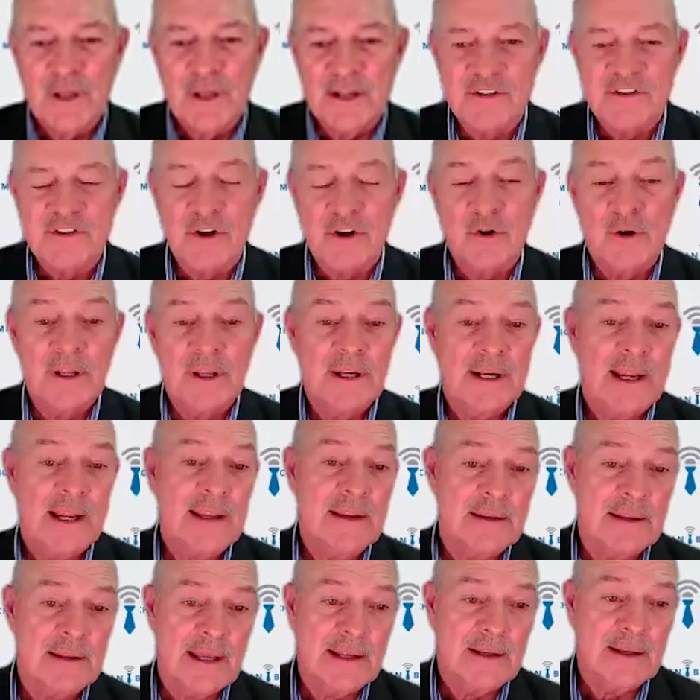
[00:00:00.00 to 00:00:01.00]
so and
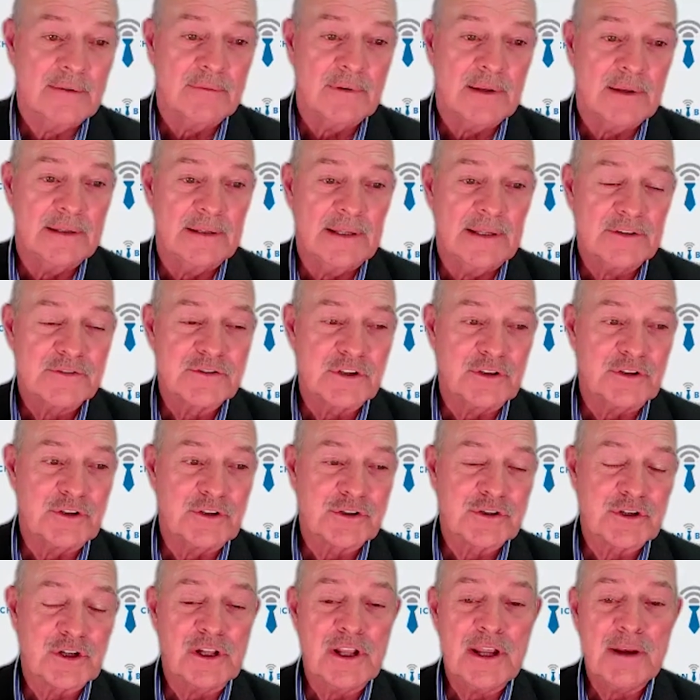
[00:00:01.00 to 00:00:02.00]
I, as a
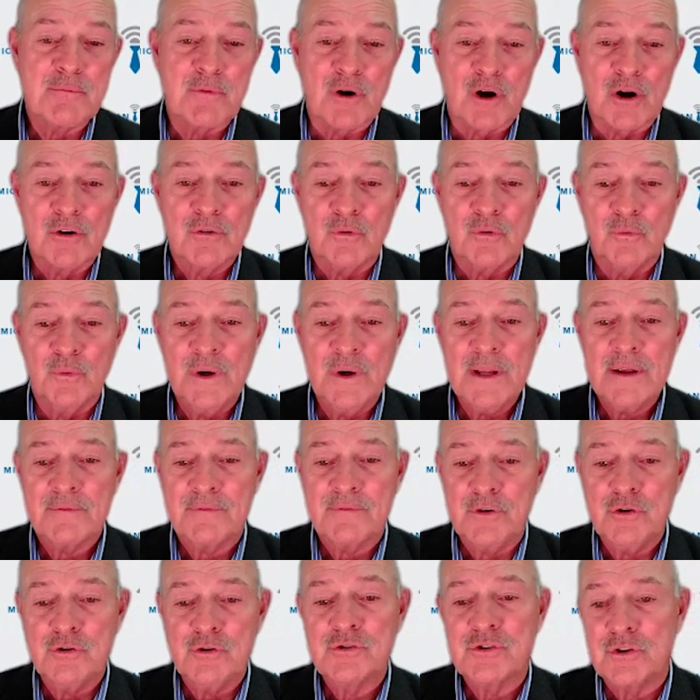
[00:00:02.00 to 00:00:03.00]
disclaimer, we have
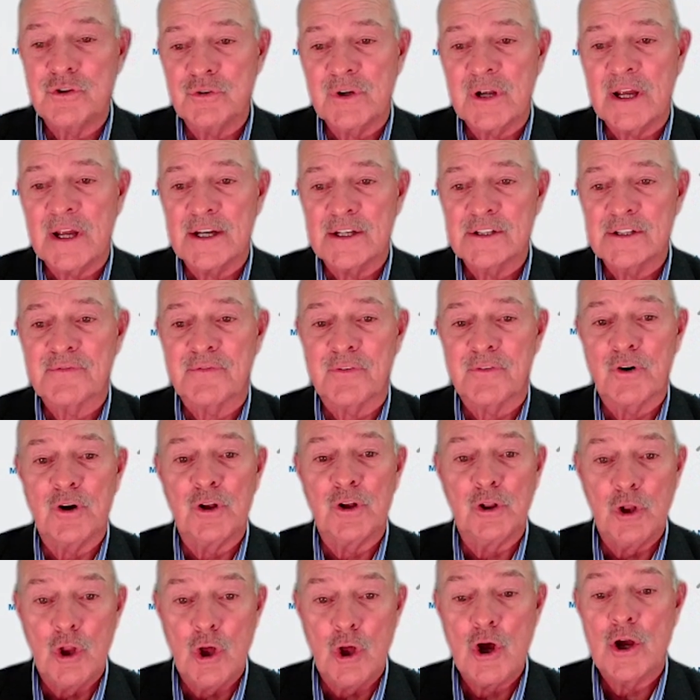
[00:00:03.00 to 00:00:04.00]
used you guys for a
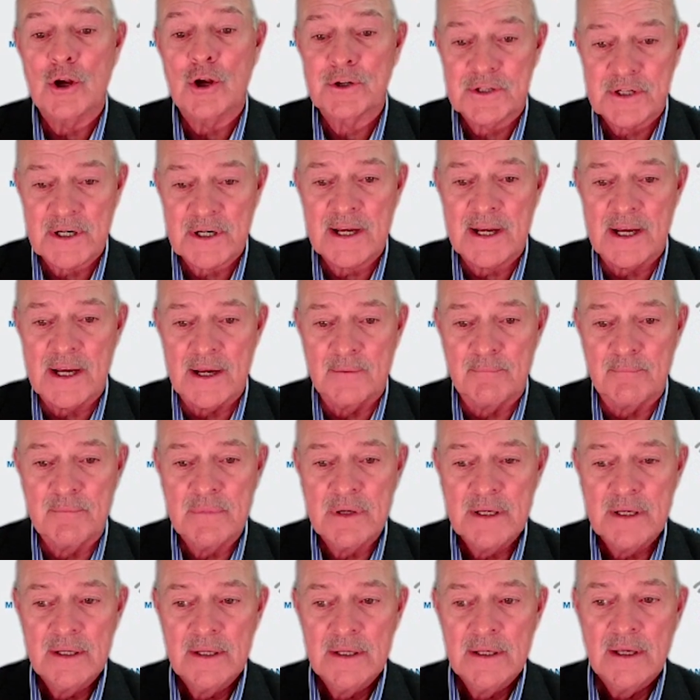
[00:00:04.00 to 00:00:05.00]
long
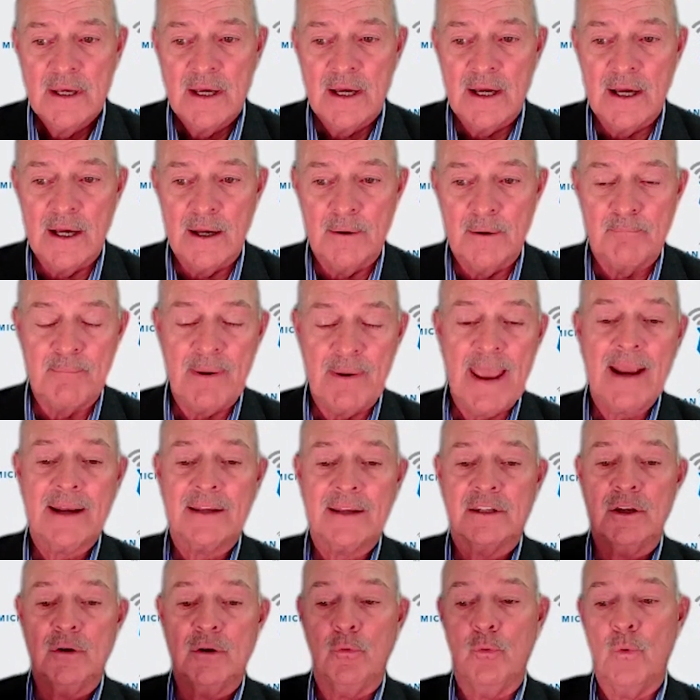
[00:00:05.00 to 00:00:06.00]
time,
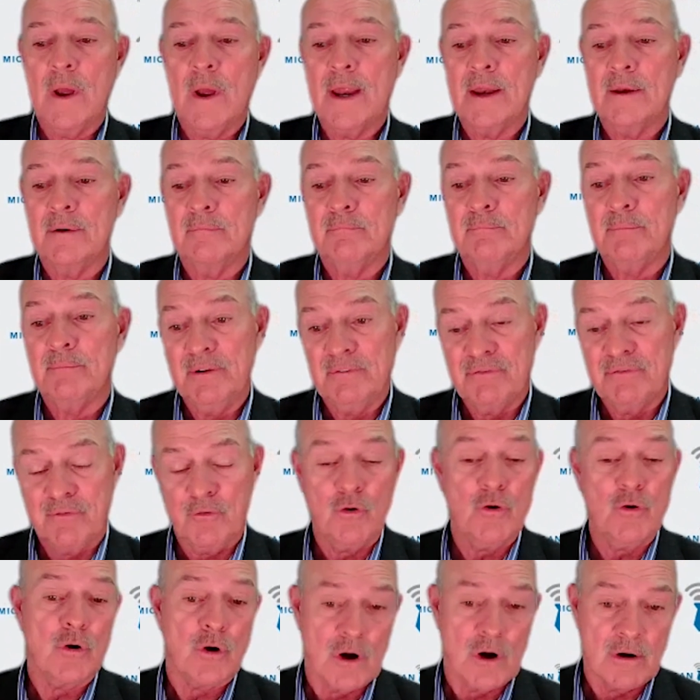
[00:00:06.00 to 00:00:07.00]
back to when
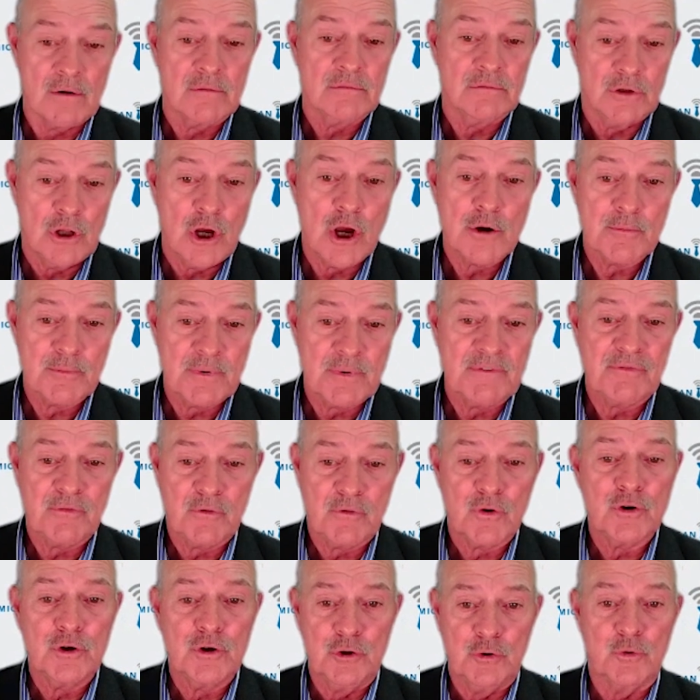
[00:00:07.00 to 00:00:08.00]
long
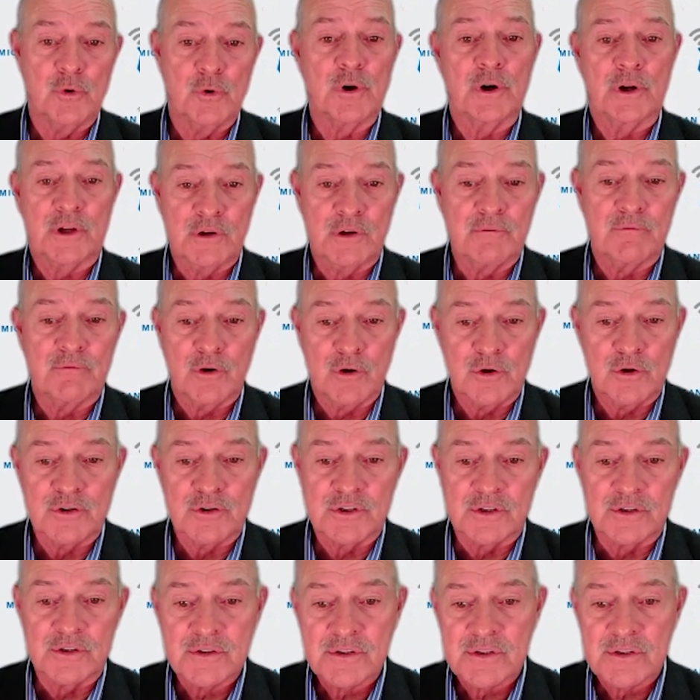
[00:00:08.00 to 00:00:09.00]
before you were
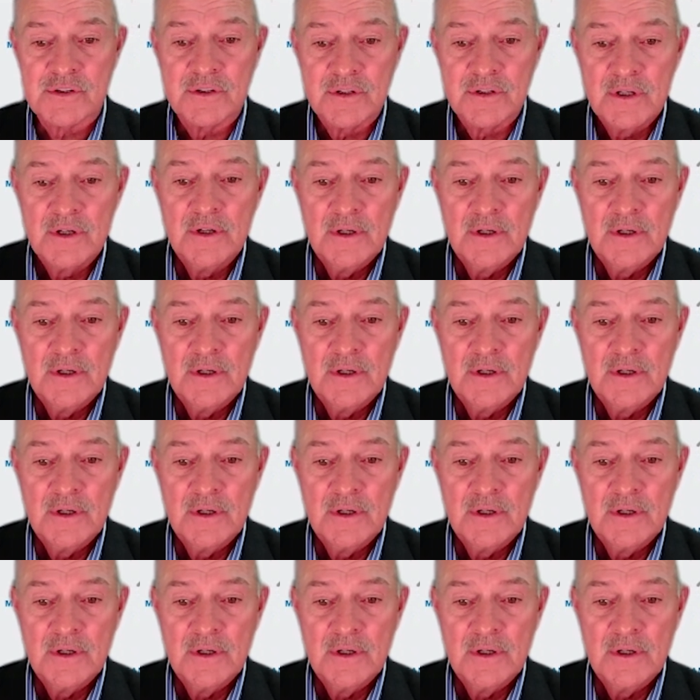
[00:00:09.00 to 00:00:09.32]
Convergence,